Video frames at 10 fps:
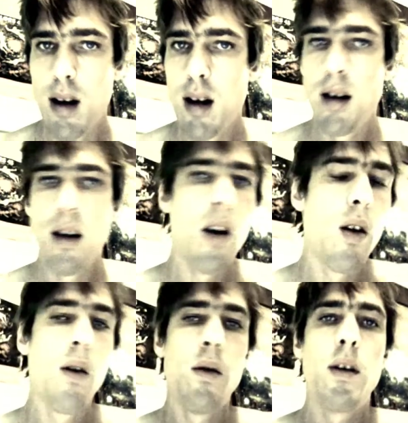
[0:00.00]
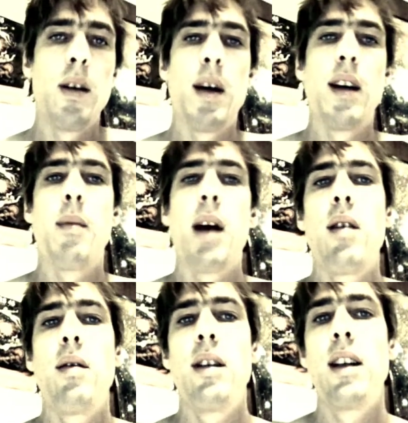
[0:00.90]
No, Inmendham, I
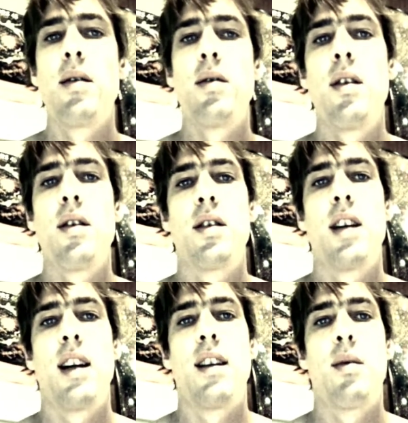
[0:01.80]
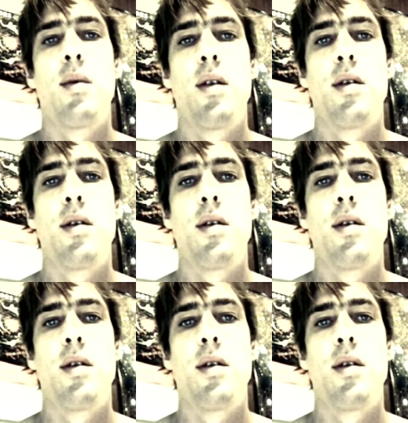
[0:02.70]
don't think you do understand the word